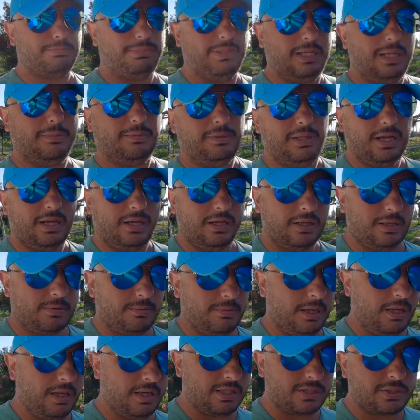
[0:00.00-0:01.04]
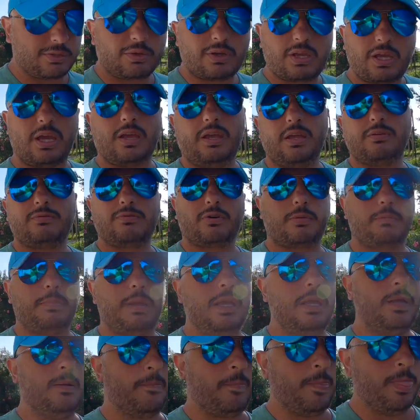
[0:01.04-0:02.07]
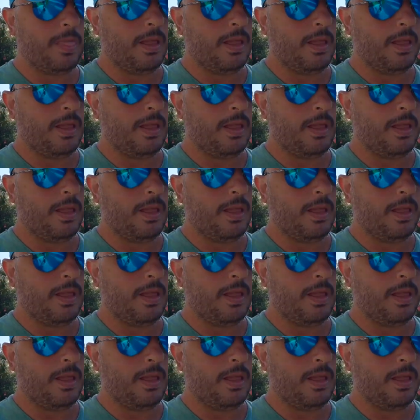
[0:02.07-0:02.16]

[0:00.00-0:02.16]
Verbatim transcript: blah blah. But it's okay for me.